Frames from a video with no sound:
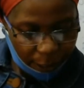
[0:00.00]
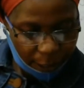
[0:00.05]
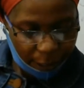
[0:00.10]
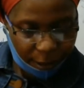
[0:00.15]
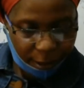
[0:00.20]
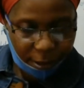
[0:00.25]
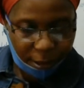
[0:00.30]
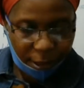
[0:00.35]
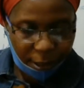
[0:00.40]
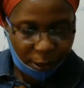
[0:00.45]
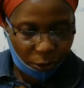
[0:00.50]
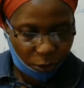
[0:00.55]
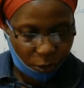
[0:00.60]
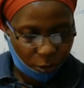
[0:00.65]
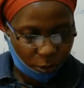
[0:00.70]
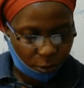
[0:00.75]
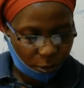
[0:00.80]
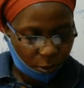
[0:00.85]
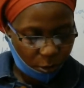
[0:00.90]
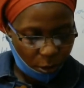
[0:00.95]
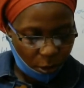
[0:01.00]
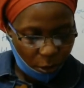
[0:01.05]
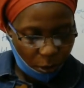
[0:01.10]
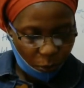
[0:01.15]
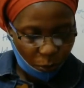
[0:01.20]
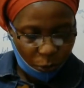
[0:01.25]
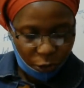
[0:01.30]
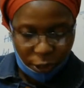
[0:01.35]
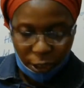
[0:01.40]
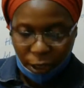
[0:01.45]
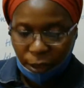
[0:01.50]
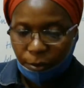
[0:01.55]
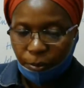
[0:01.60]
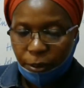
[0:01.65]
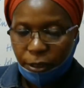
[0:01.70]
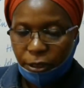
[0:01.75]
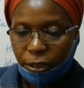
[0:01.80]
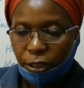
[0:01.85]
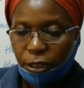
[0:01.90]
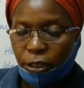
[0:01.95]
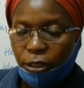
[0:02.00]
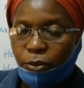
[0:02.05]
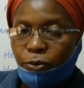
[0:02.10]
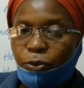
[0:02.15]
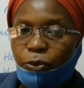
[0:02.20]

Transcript: next lesson, we shall begin